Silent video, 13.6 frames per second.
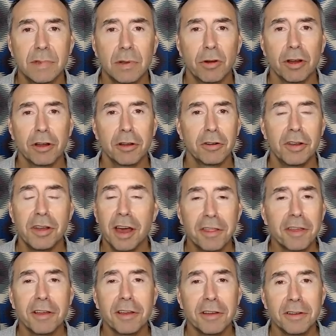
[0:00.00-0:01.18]
where
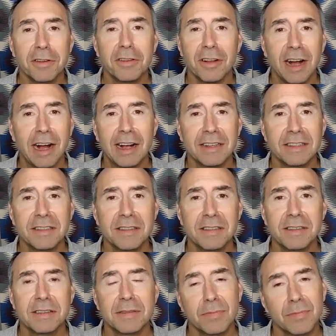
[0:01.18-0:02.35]
nothing
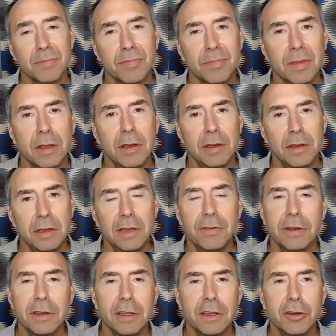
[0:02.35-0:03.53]
lasts
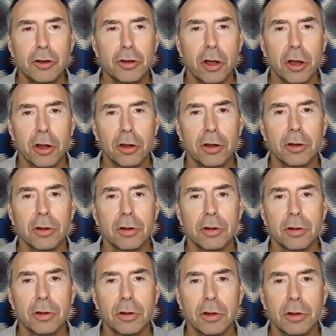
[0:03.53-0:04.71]
even in our
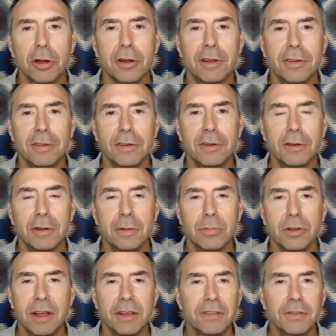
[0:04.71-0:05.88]
current
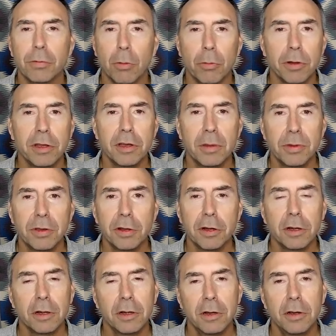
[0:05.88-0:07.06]
place where we
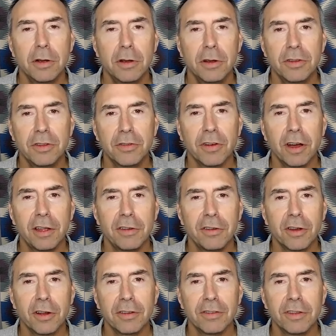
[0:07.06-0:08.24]
appear to find
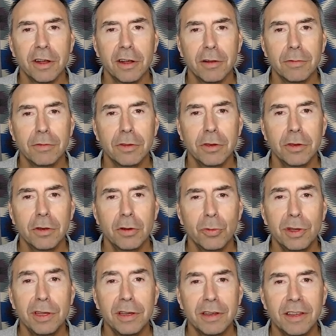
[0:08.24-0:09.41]
ourselves,
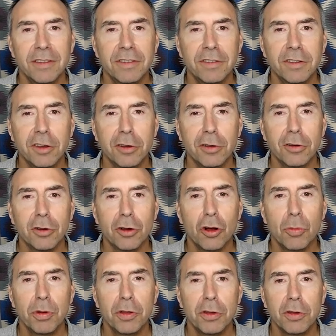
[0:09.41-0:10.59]
we can still
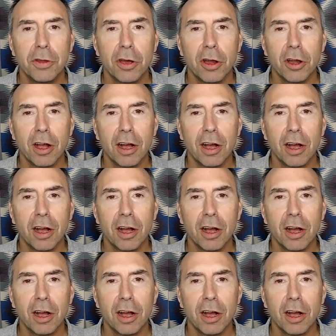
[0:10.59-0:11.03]
open our